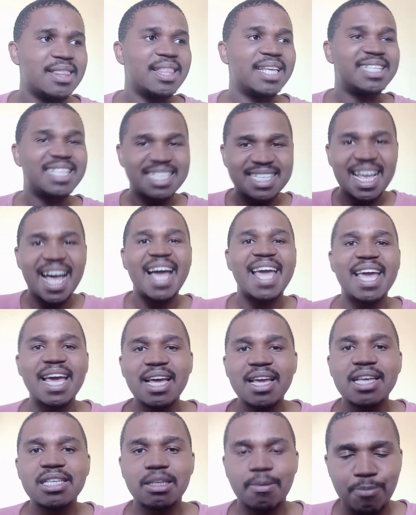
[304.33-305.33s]
the
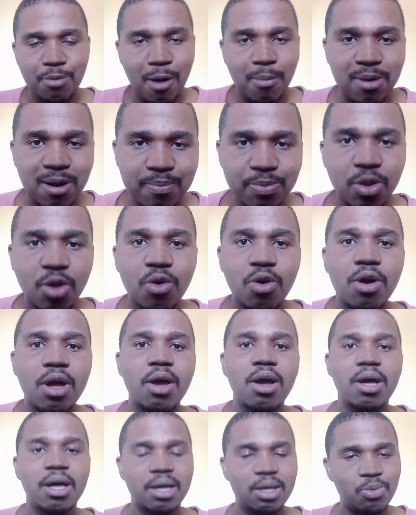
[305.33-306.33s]
desire is a problem.
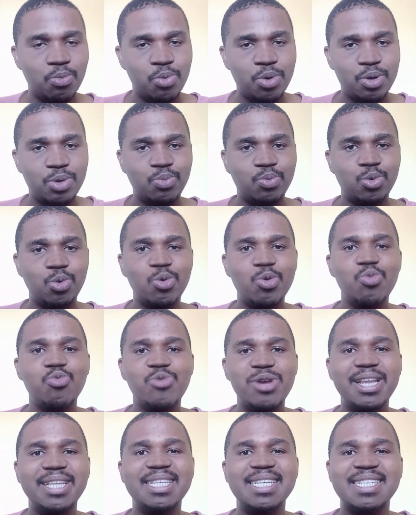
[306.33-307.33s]
We
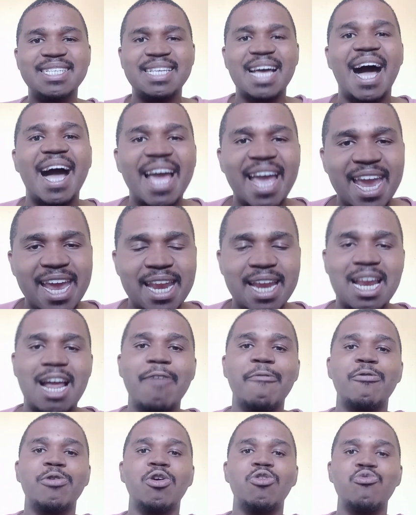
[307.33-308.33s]
don't really desire it
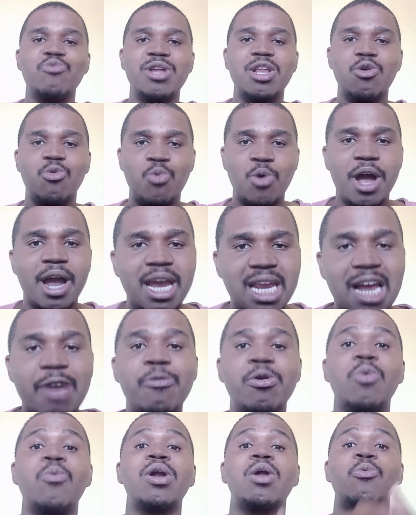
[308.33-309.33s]
enough. We don't really work
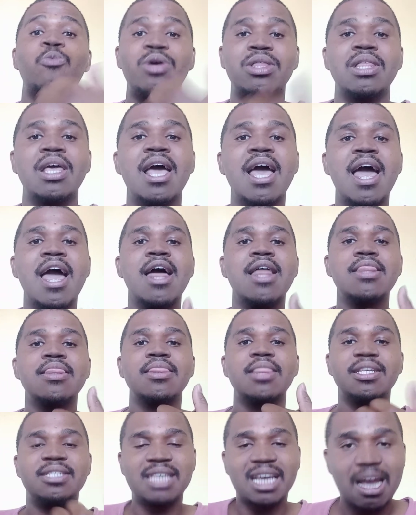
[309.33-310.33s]
enough. We don't want to win
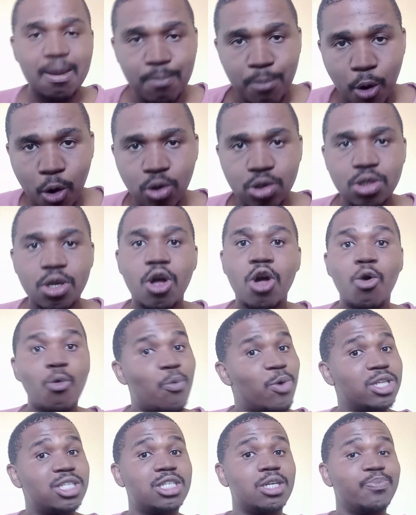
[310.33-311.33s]
the second balls,
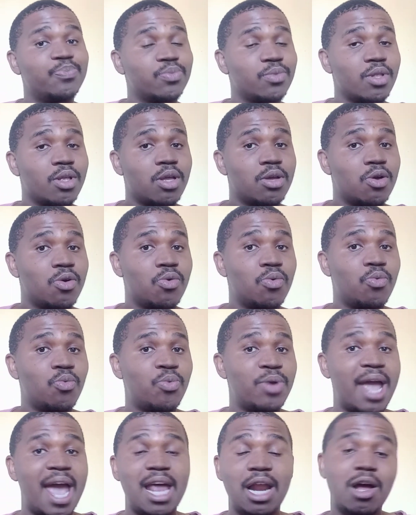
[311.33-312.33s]
which
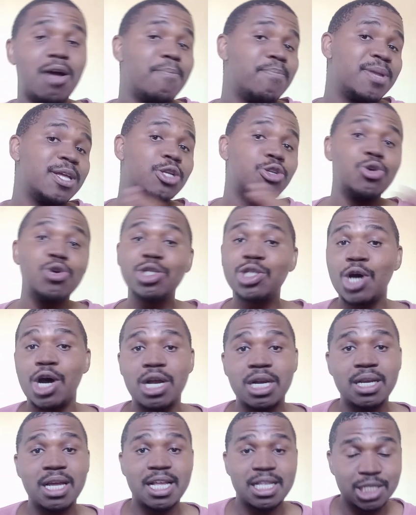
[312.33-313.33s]
we had a complete
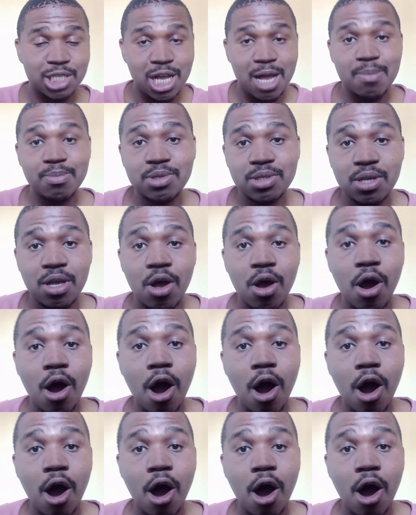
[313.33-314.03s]
U-turn in terms